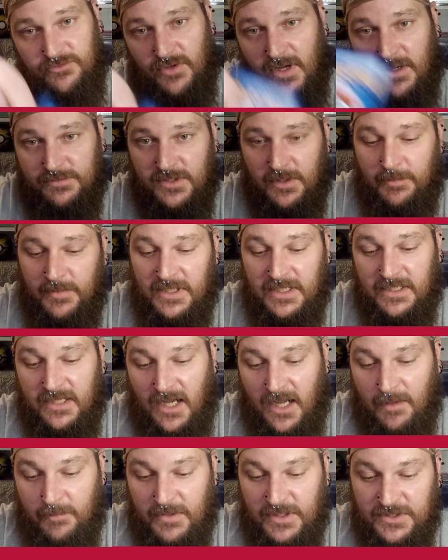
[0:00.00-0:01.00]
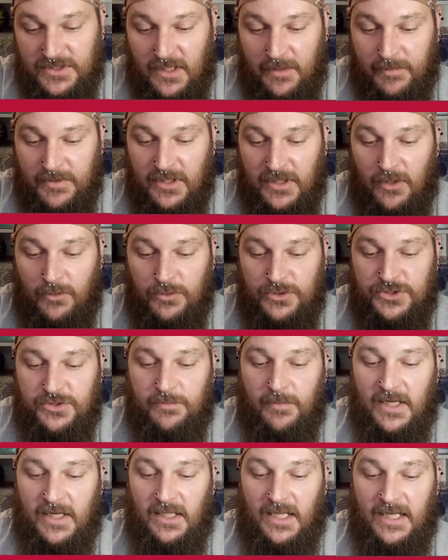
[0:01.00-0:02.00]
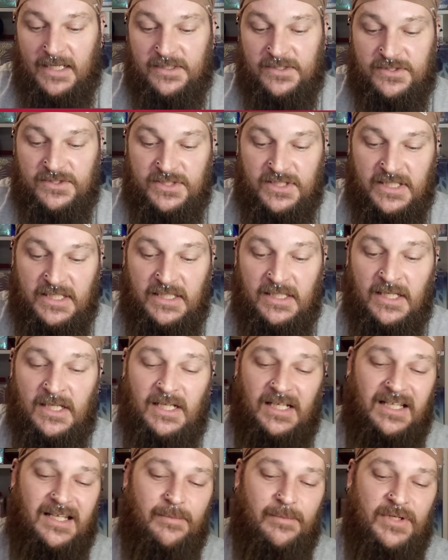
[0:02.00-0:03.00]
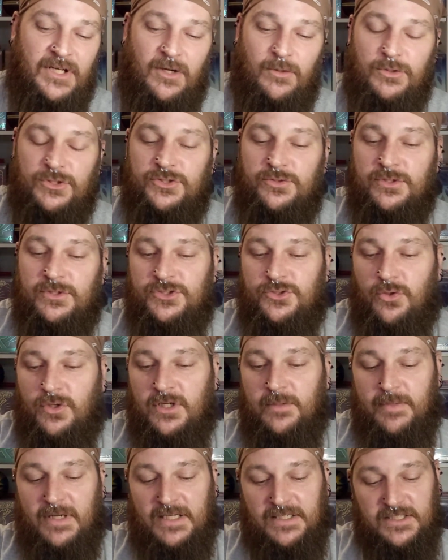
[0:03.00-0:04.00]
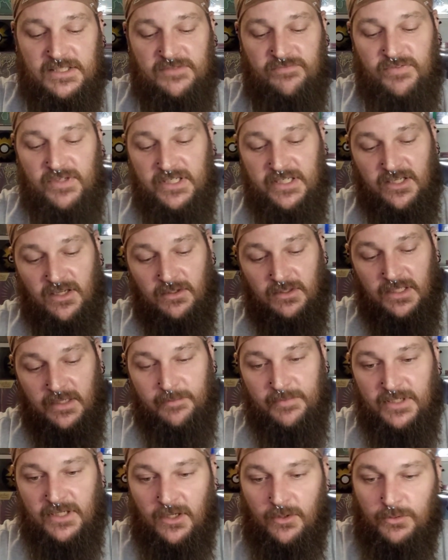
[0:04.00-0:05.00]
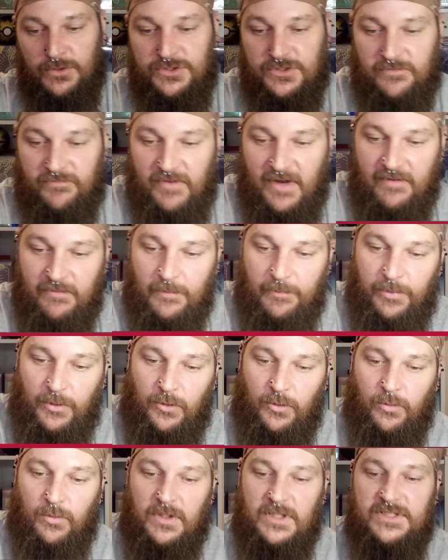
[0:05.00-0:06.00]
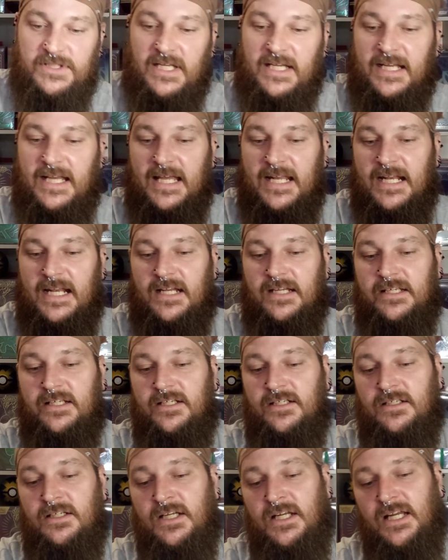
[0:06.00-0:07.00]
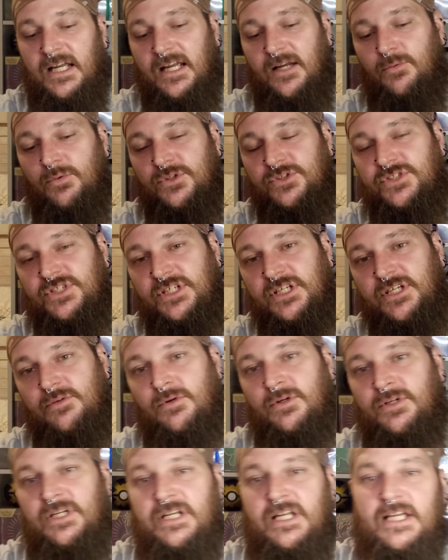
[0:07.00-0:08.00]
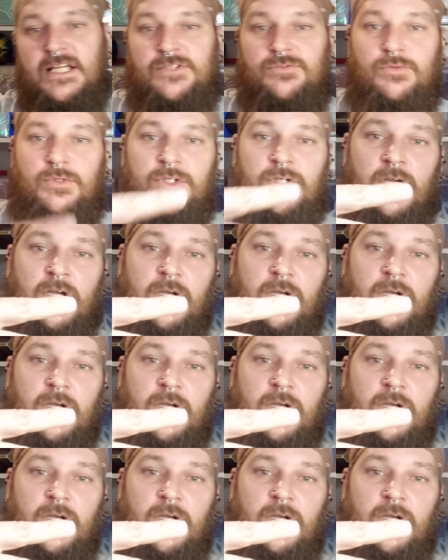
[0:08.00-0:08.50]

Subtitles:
Drop something in the comments. Let me know what you might like to see. Let me know what you enjoyed about this video. Let me know what your favorite pull was I got out here. And we'll see you on the next one.